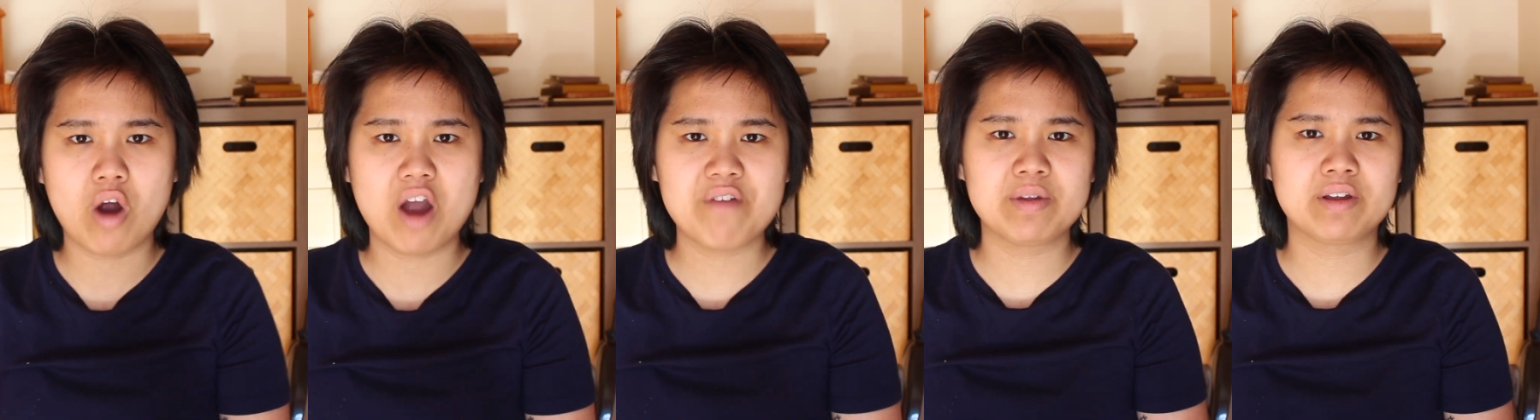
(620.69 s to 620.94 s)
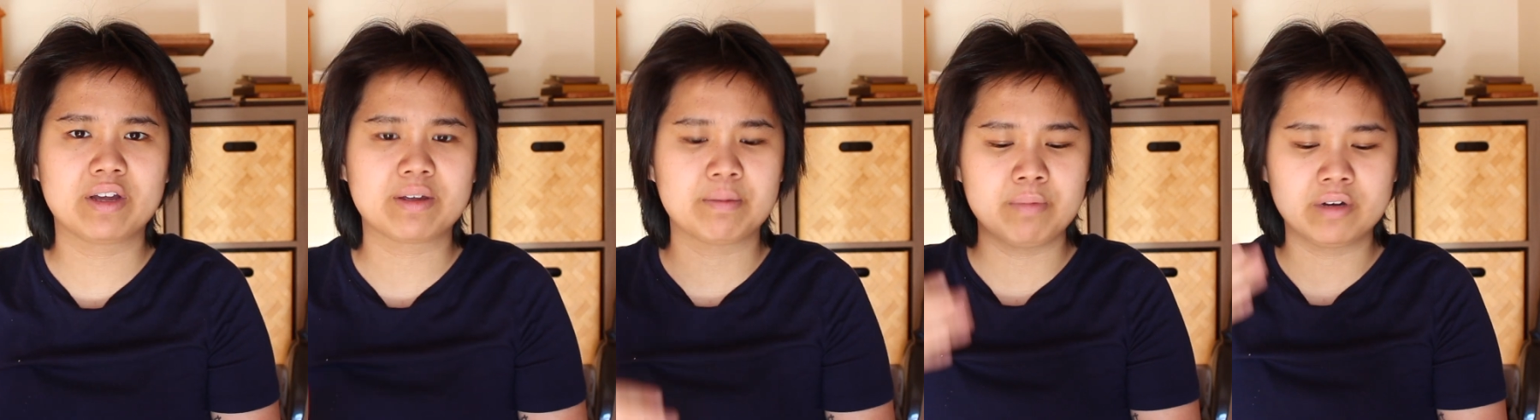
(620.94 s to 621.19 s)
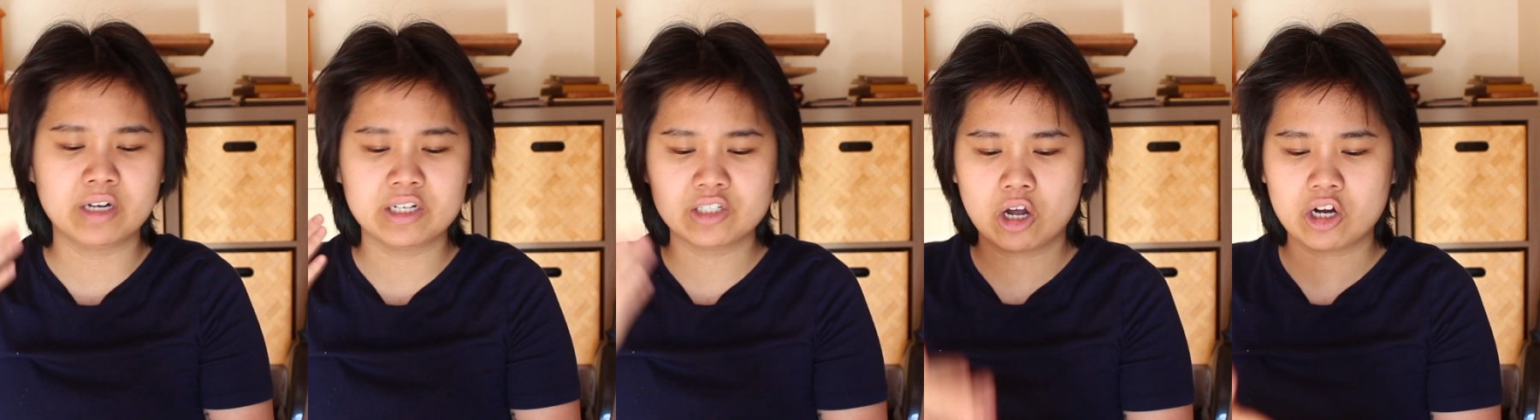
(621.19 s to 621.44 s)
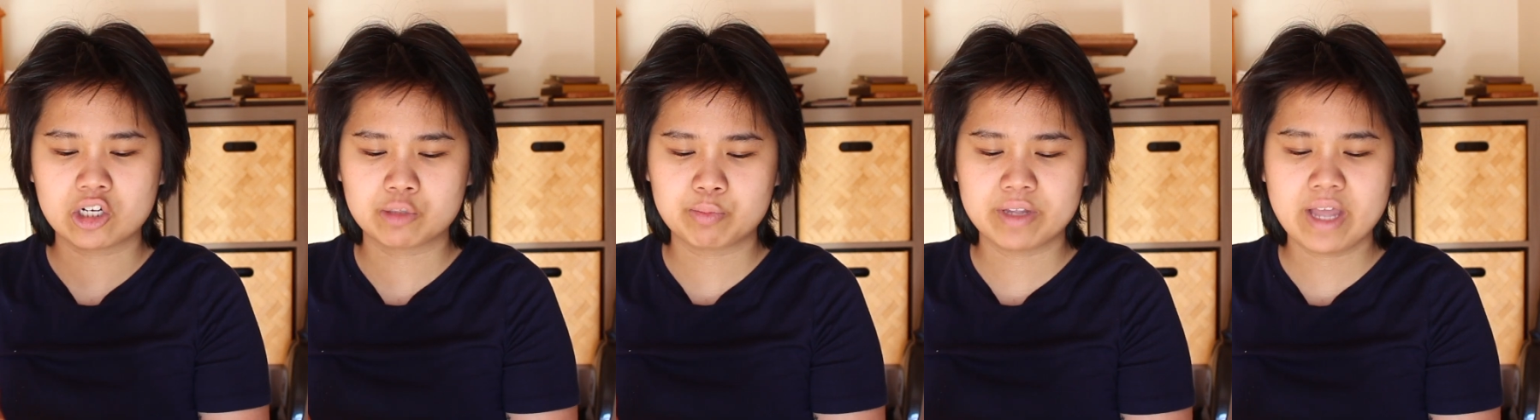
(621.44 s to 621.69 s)
I've made like $1
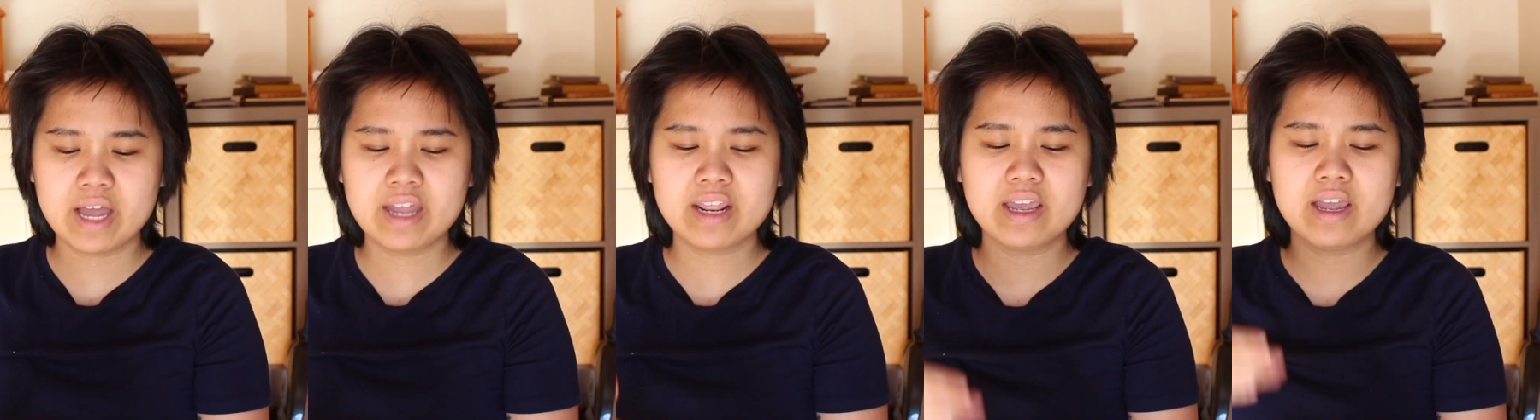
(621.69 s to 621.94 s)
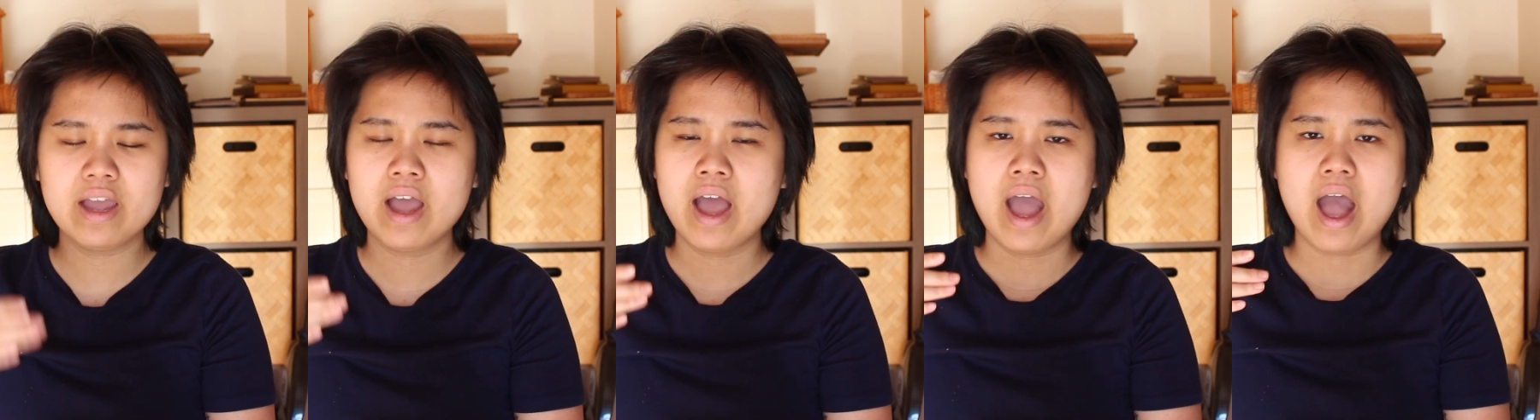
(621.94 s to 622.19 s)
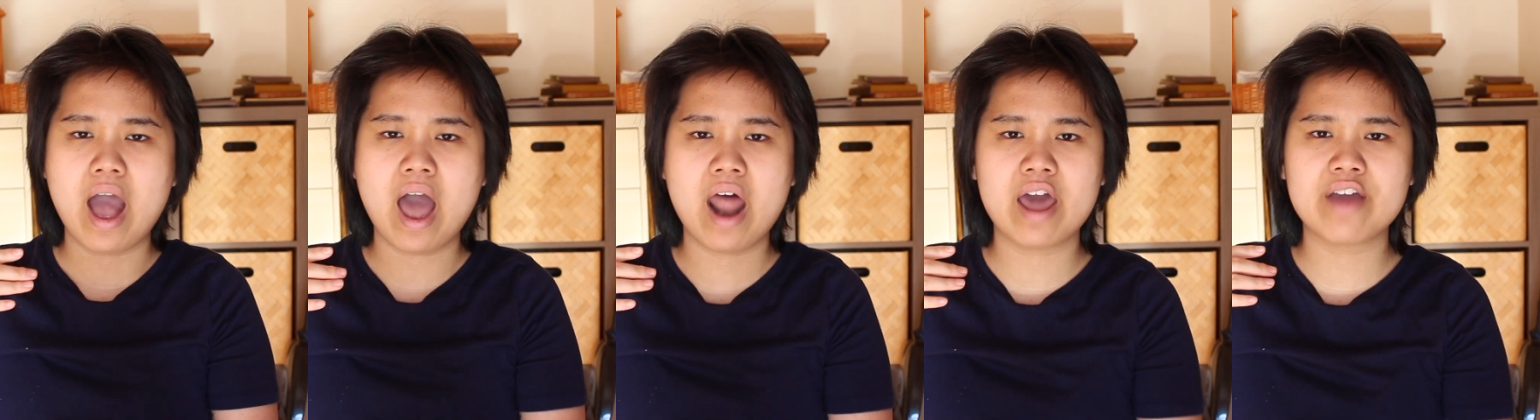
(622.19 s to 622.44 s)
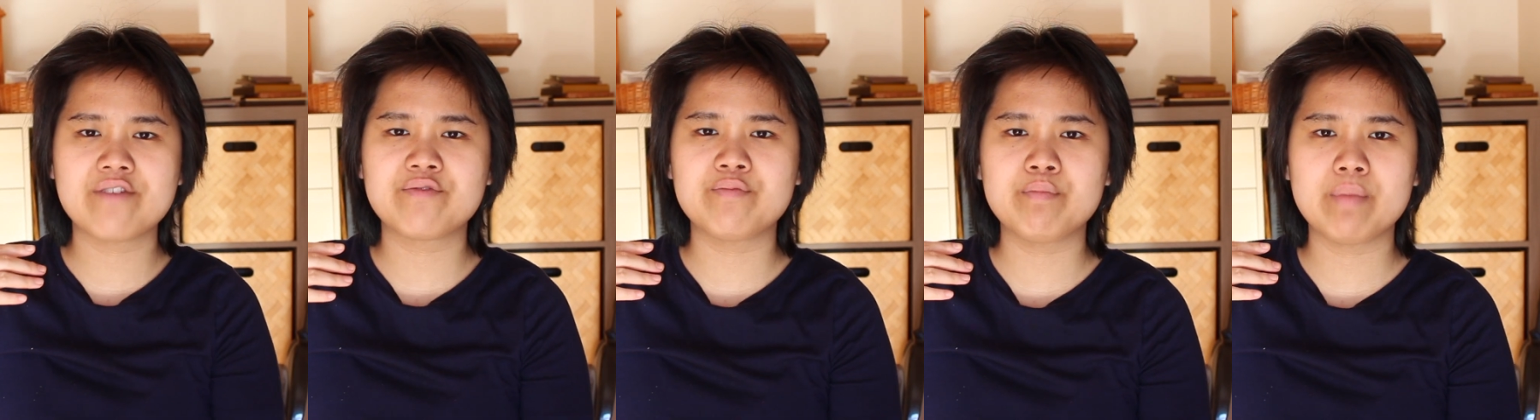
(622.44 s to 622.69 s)
million spaghetti, and
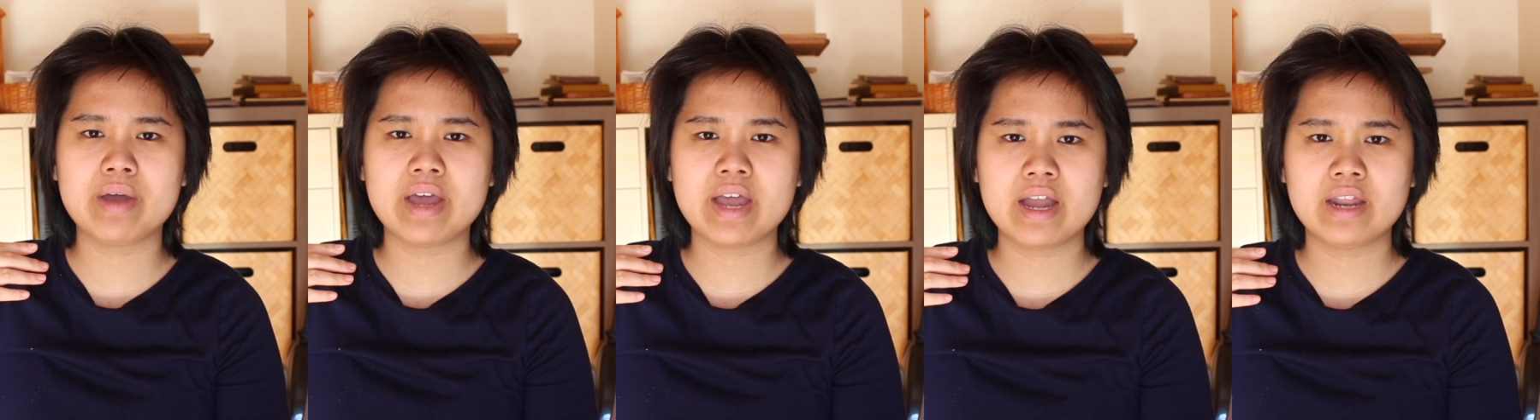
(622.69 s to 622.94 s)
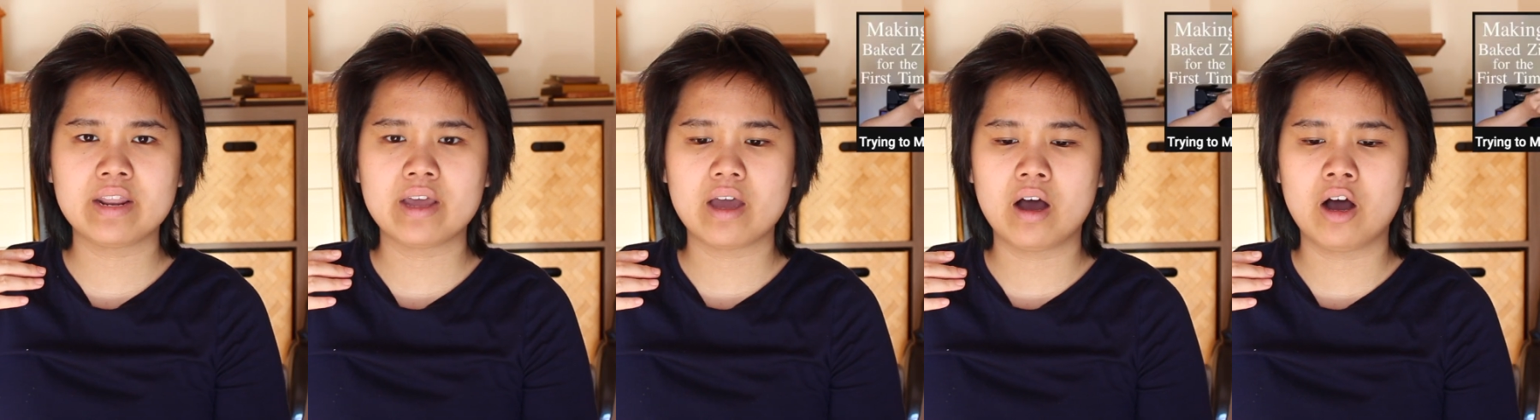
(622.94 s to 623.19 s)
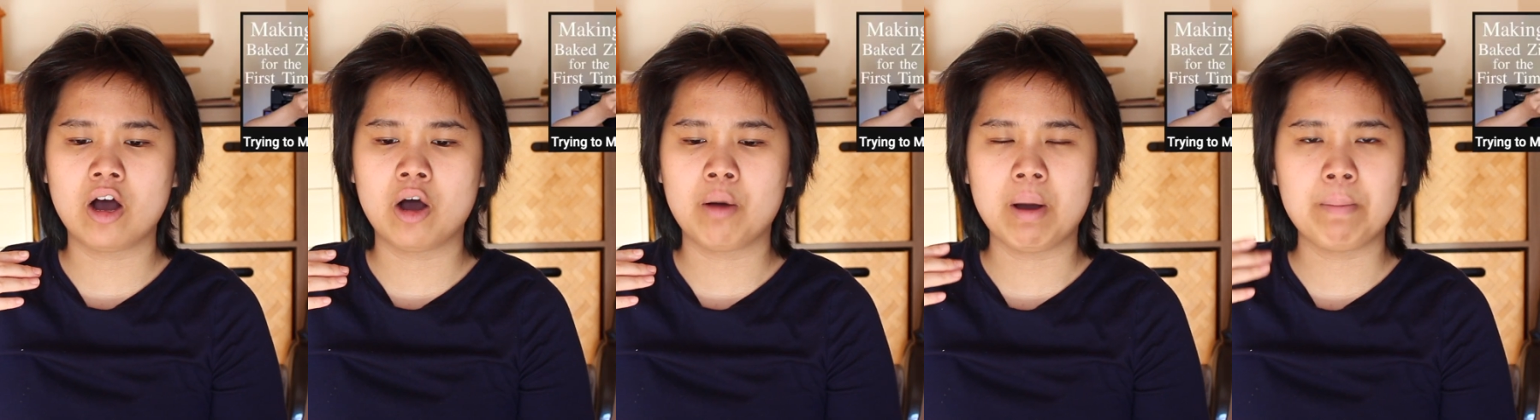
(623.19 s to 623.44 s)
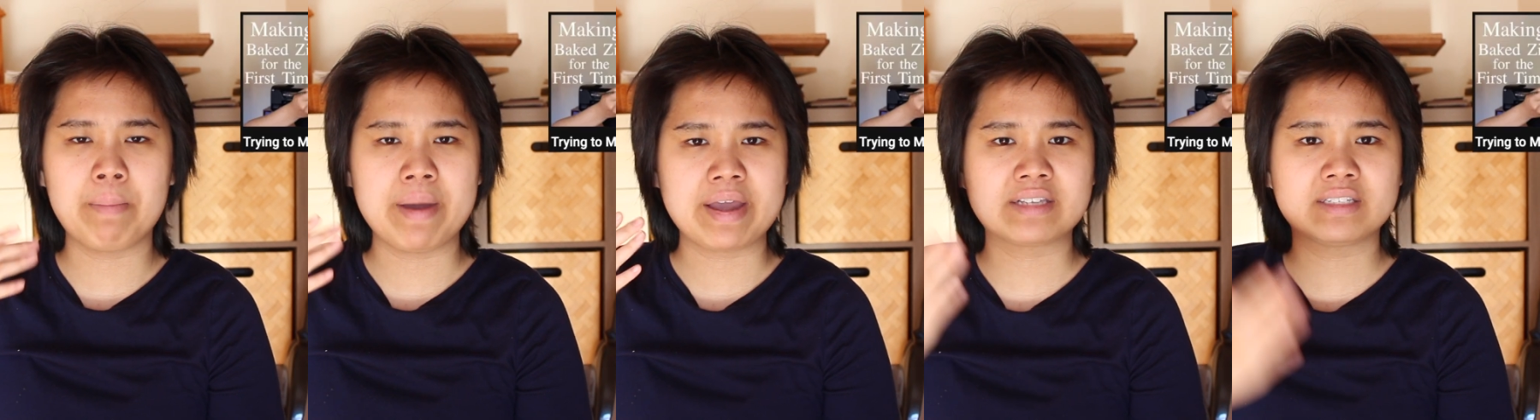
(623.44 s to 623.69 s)
I've made
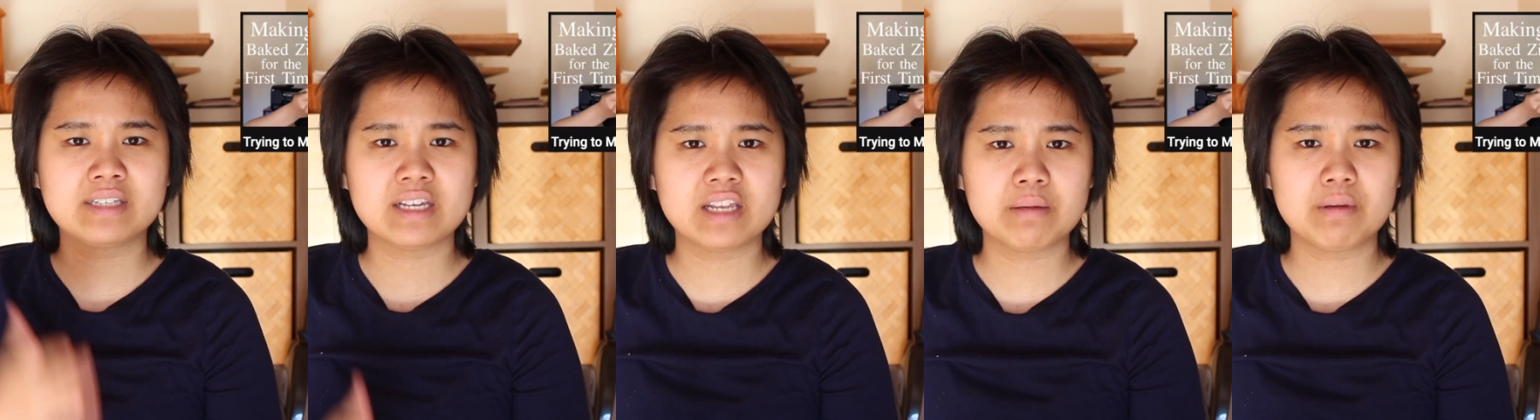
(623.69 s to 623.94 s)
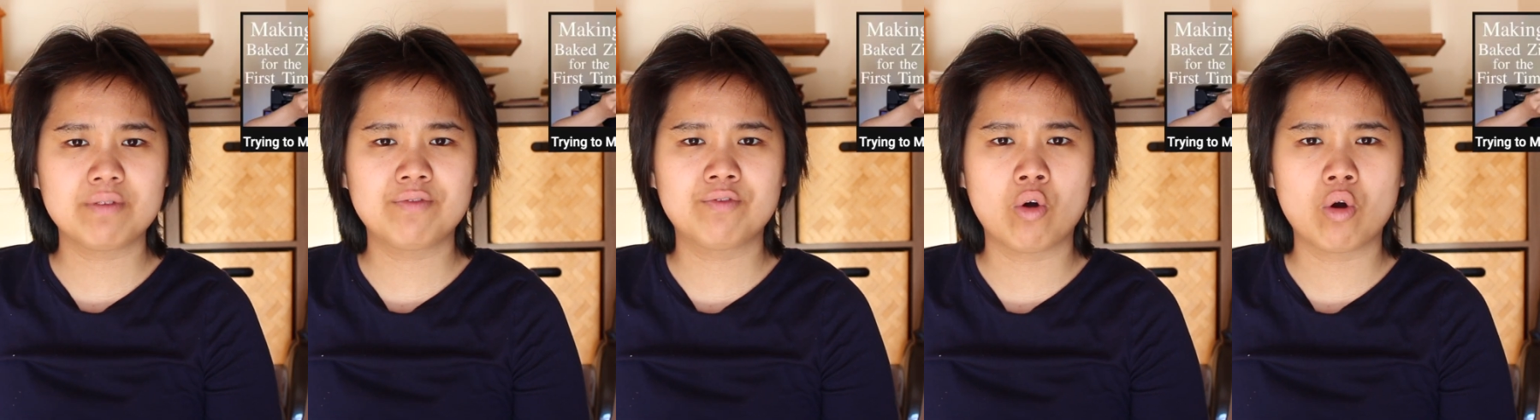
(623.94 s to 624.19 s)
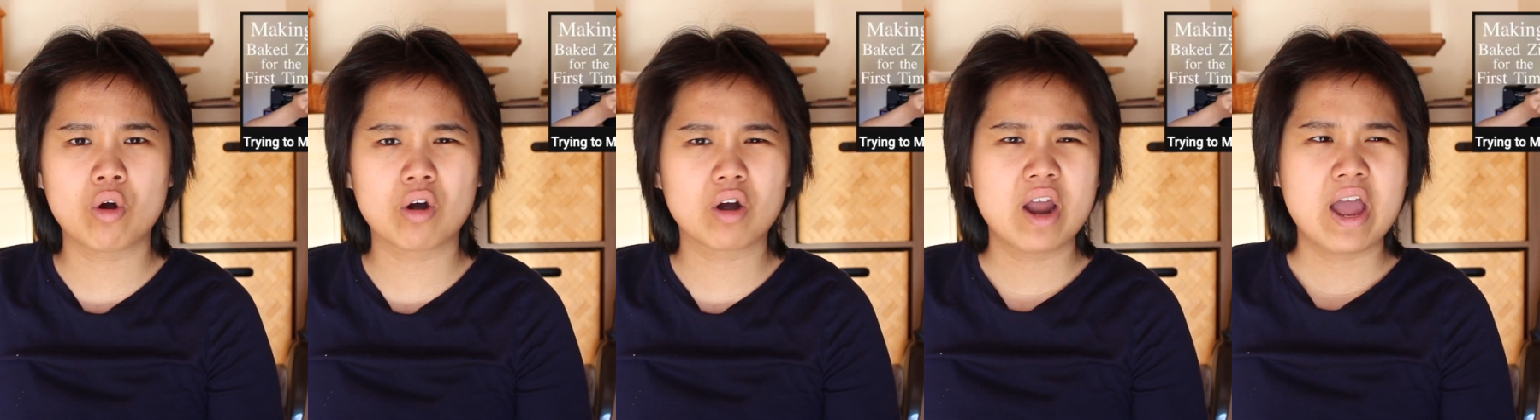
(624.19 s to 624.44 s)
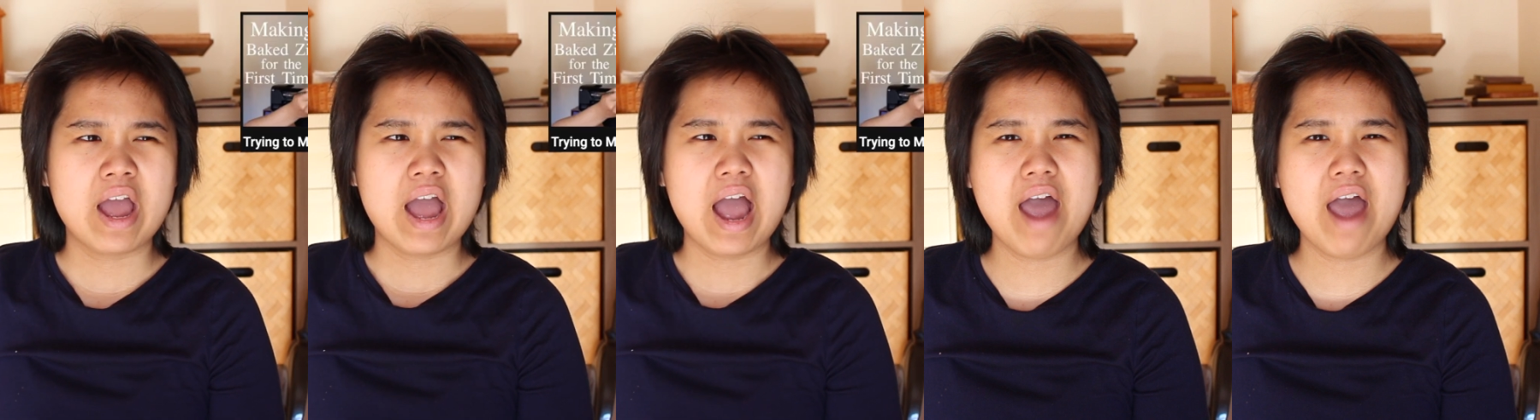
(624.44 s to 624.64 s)
a baked ziti before,